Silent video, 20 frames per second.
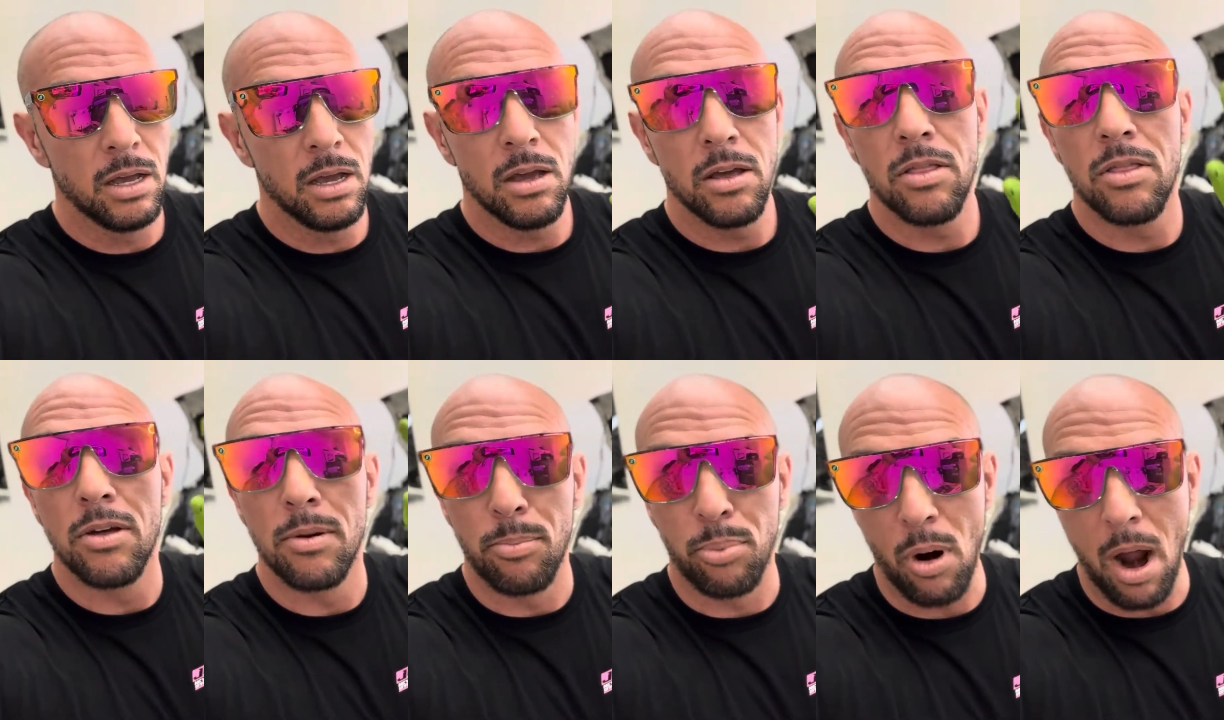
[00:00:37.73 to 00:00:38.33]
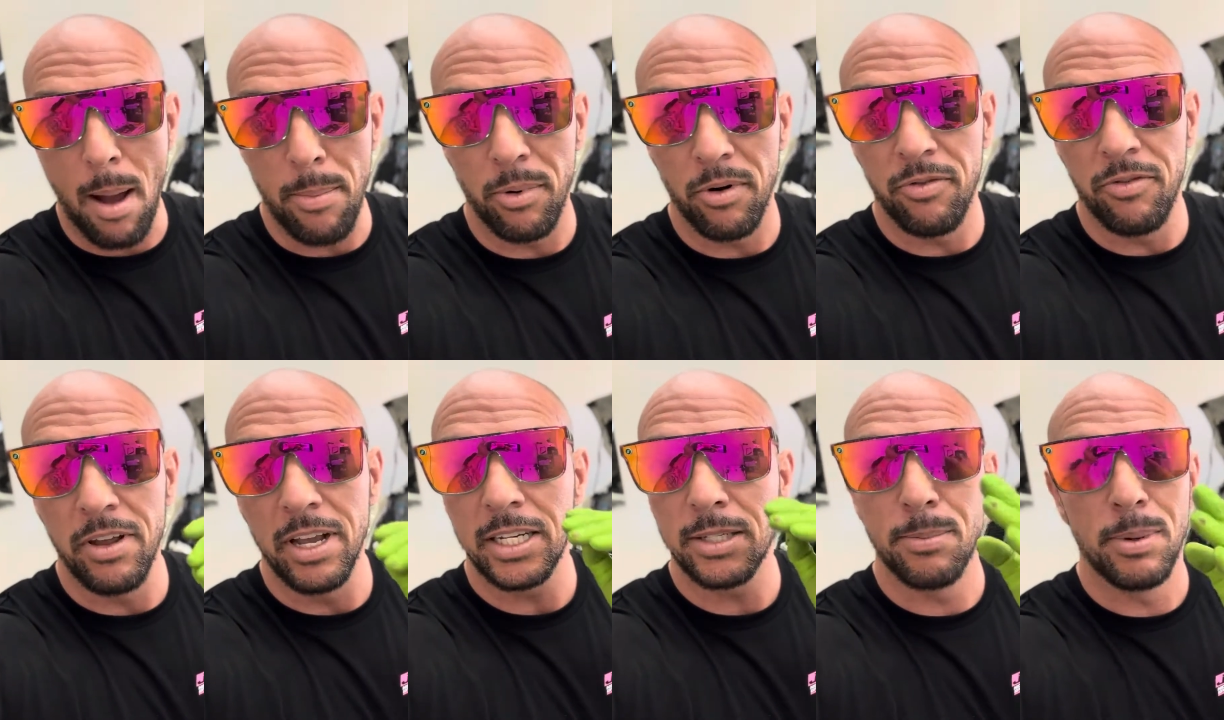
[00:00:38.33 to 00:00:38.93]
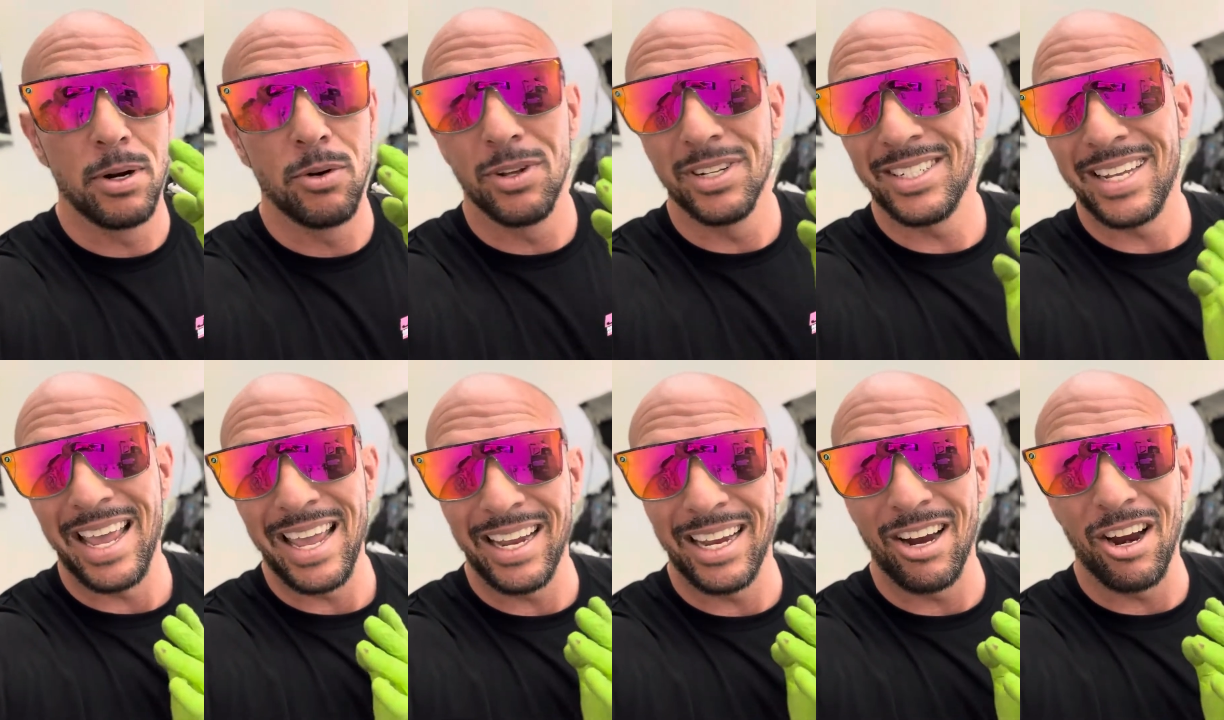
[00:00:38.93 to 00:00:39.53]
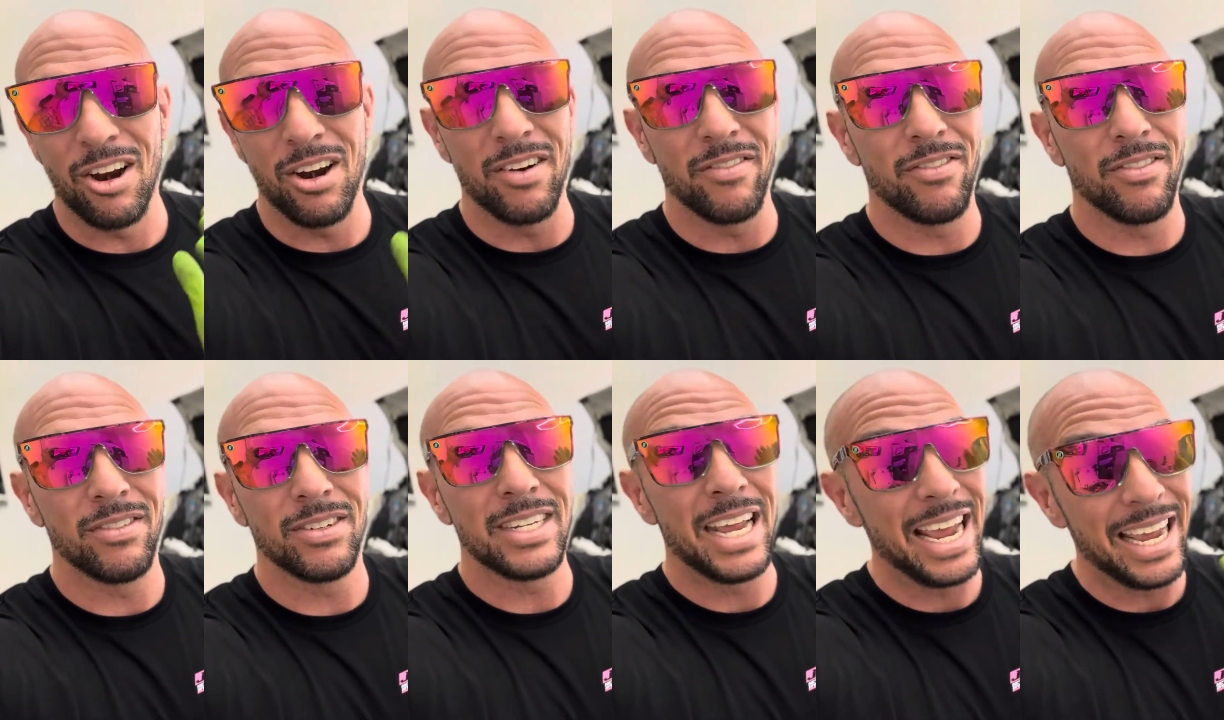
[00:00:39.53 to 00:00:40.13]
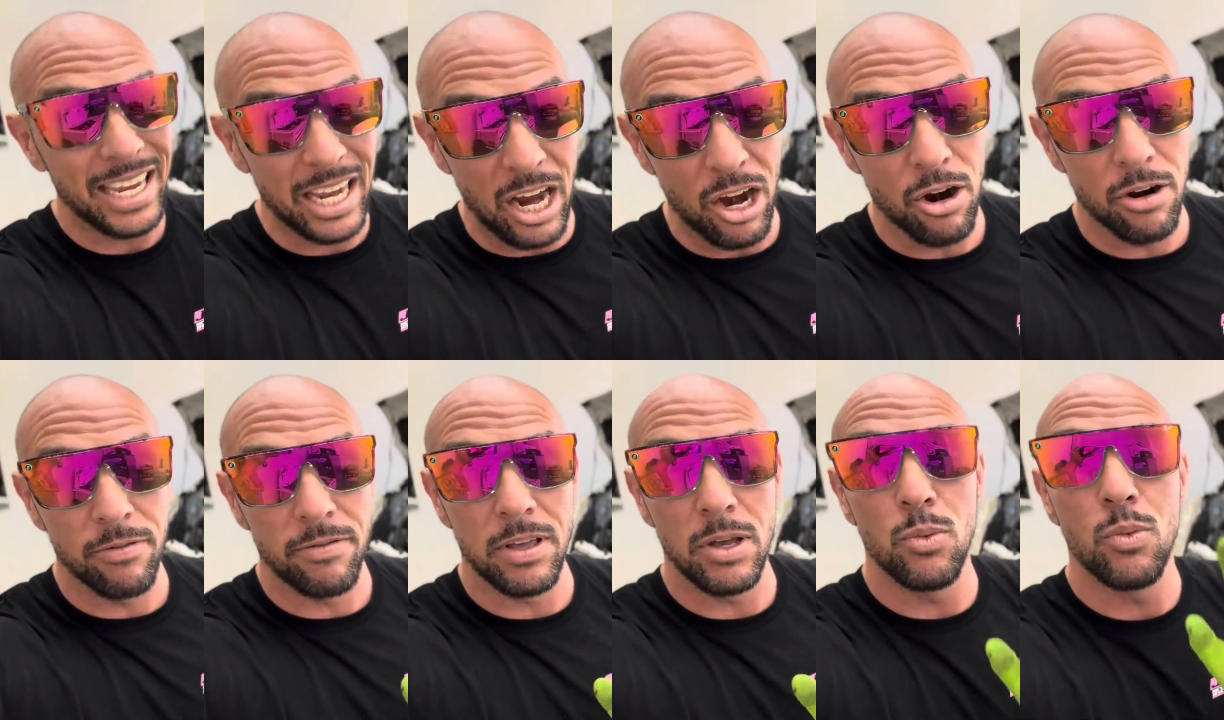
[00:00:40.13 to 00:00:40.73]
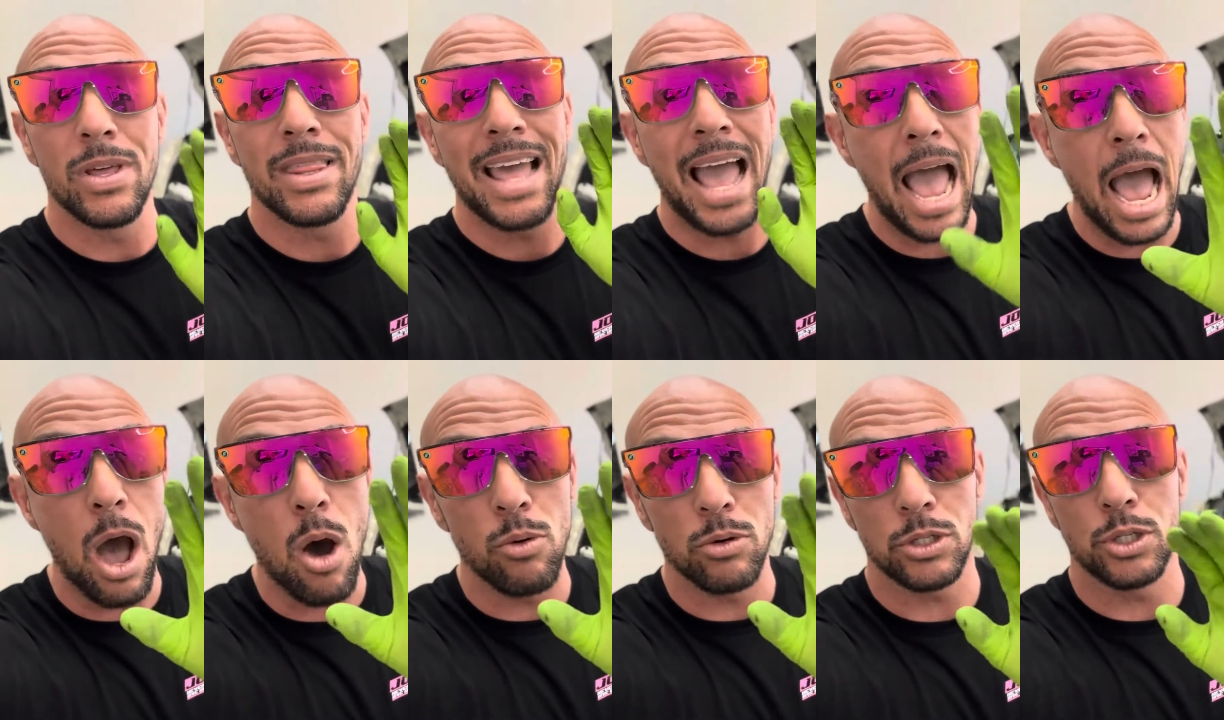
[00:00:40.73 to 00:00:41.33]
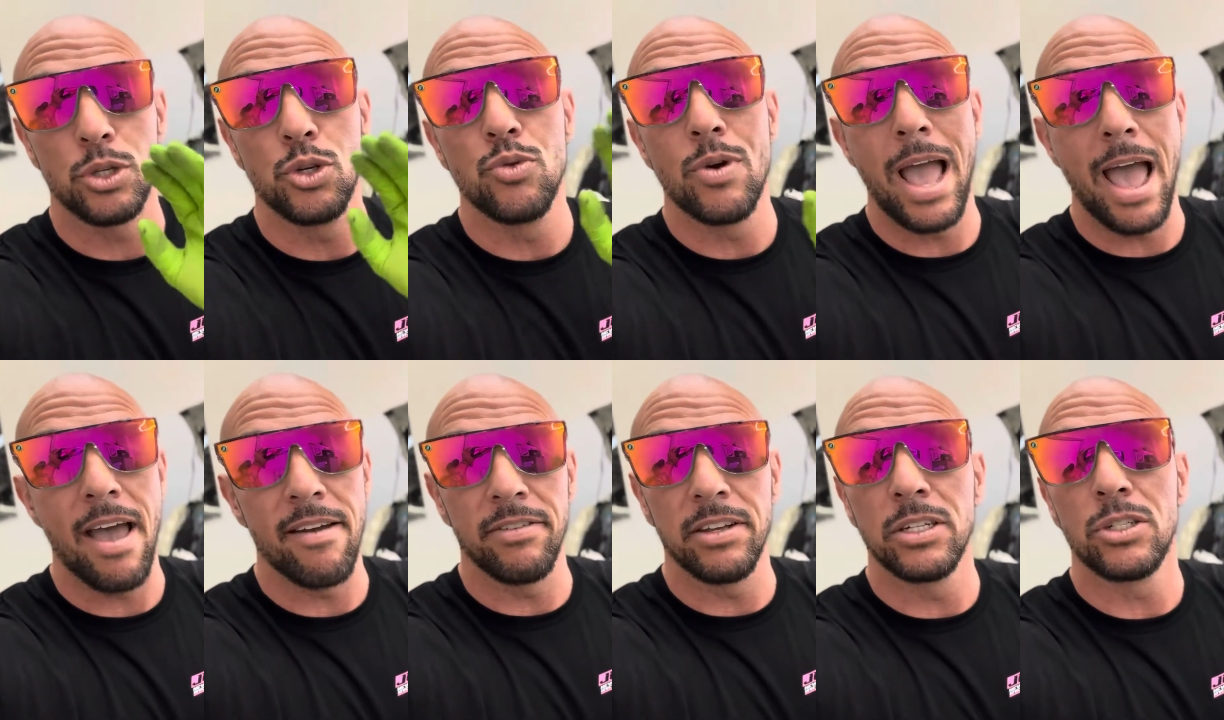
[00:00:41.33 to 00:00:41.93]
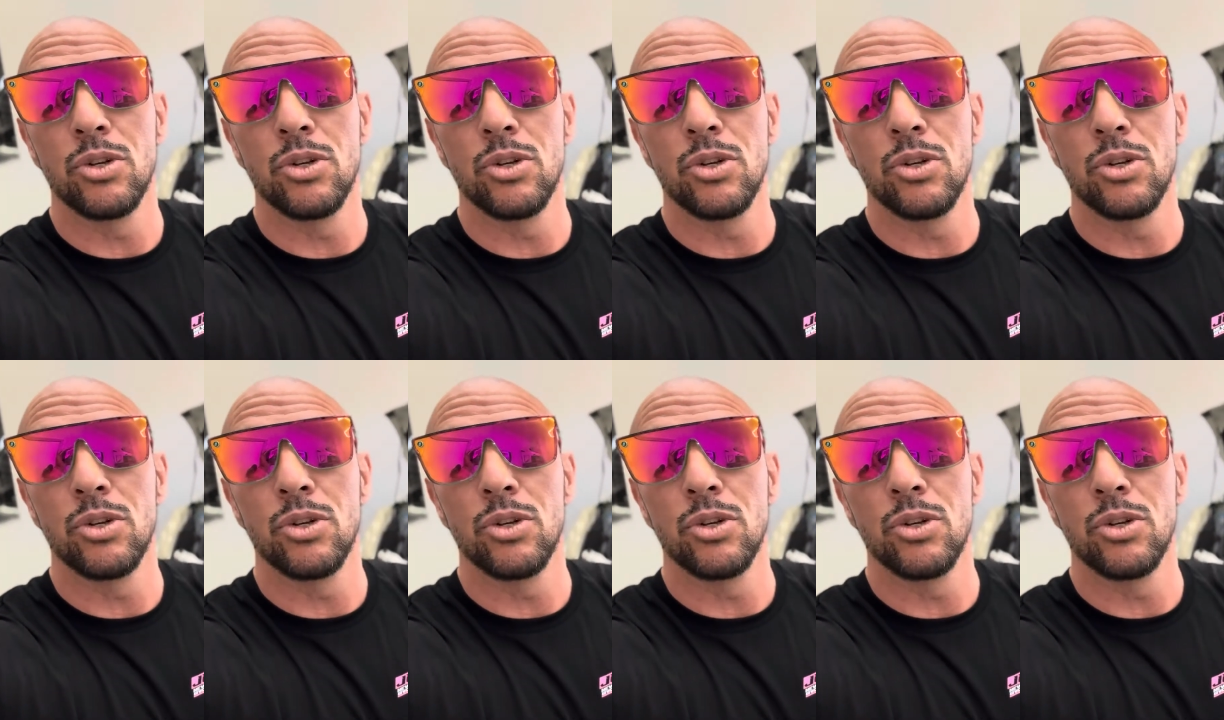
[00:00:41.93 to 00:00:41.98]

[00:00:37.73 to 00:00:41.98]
the proper fix, but it will take care of it without you having